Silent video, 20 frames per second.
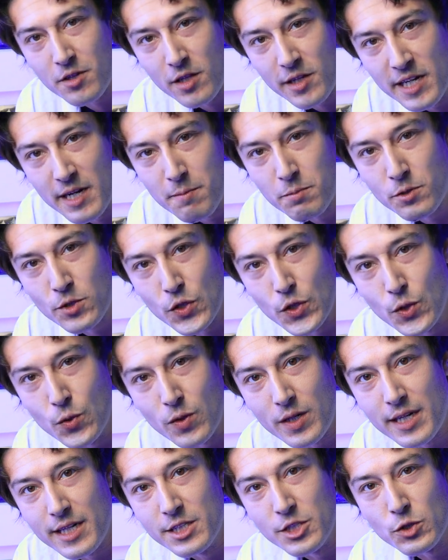cleanup crew
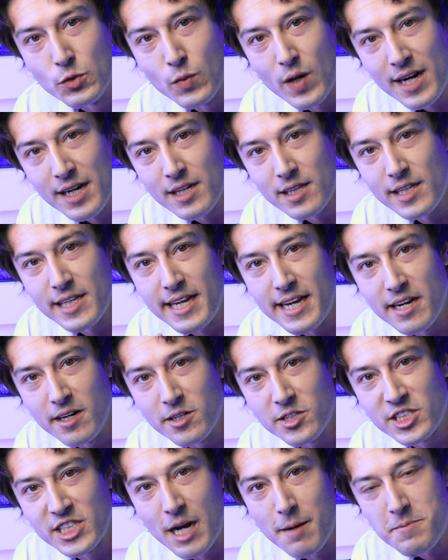can directly
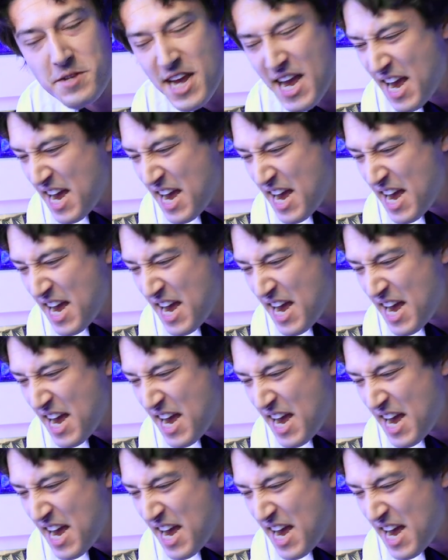intercept